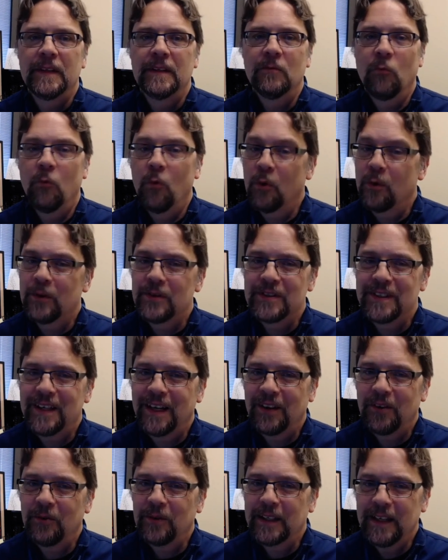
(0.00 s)
War is
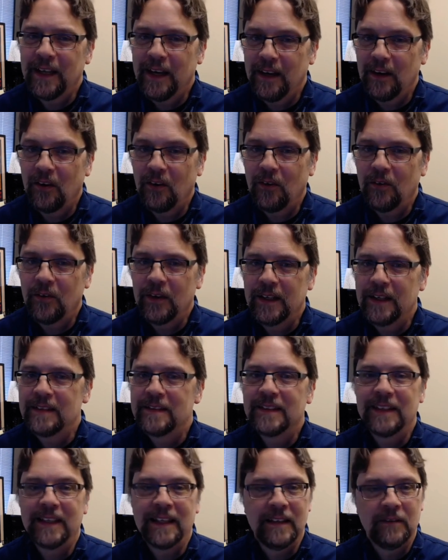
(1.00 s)
not only hell,
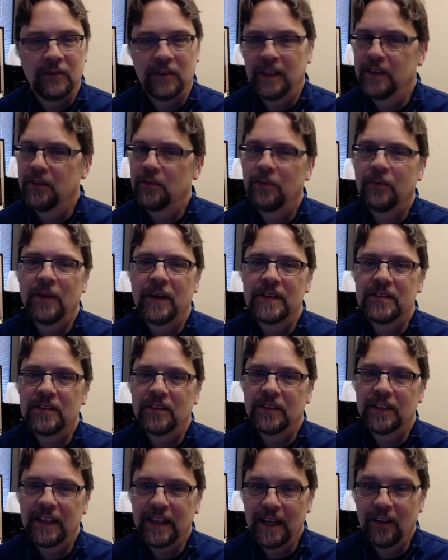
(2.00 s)
it's an evil enterprise
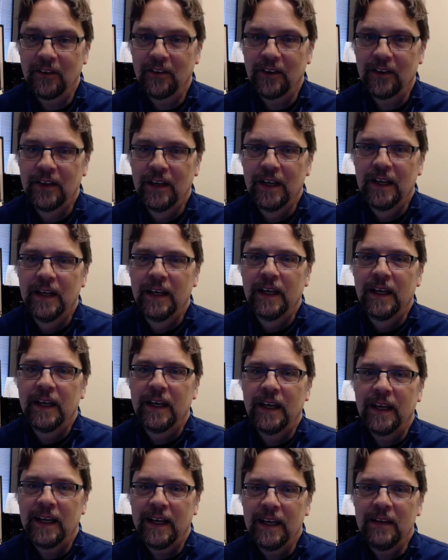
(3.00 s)
altogether,
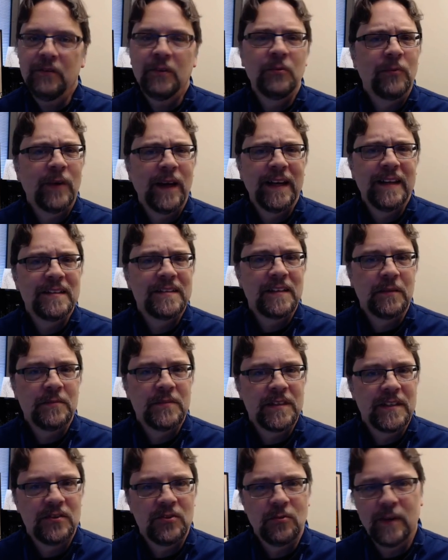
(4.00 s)
even when in some
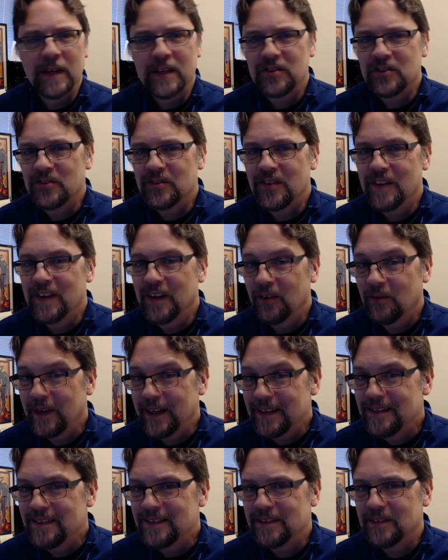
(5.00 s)
situations there
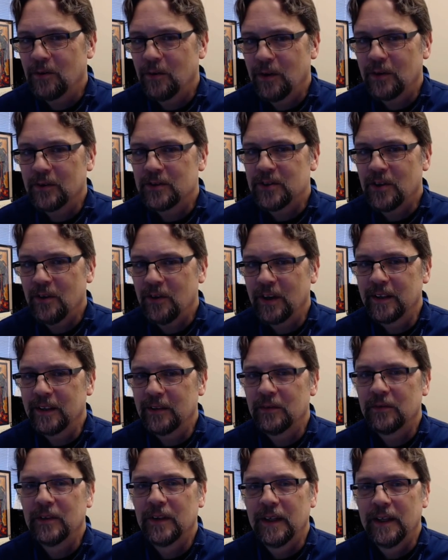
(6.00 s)
is no
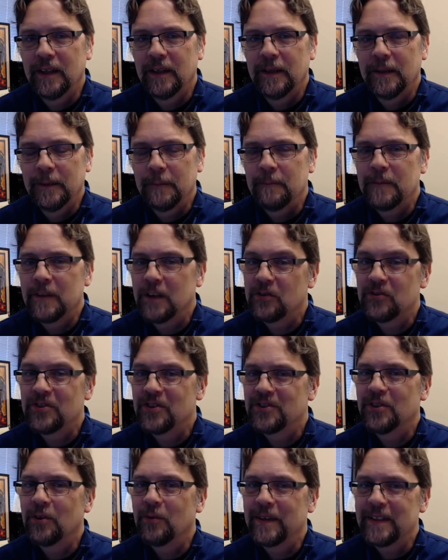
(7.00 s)
alternative. There's
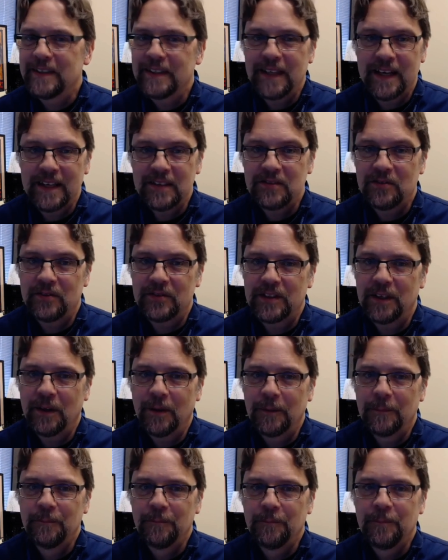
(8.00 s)
just no easy answers
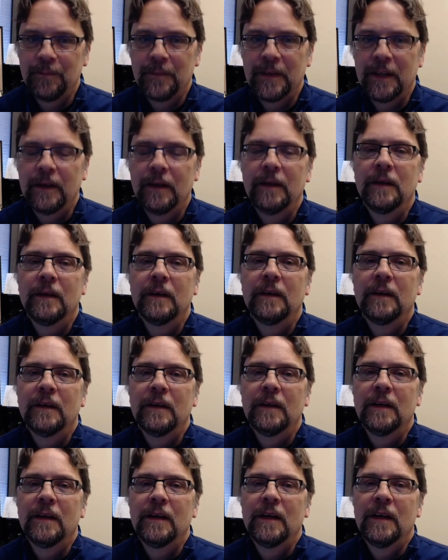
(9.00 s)
here.
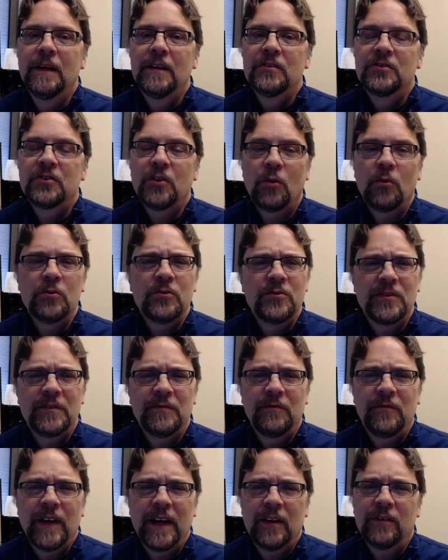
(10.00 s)
Soldiers
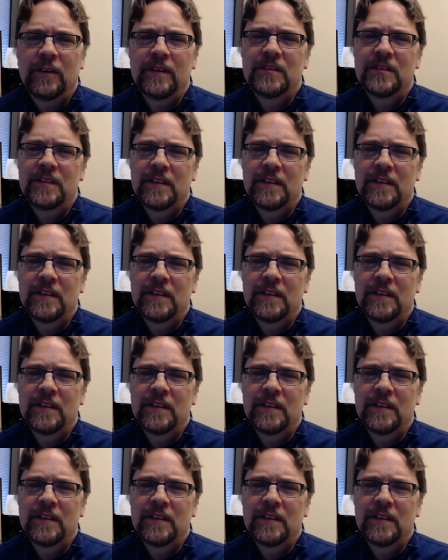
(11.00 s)
and veterans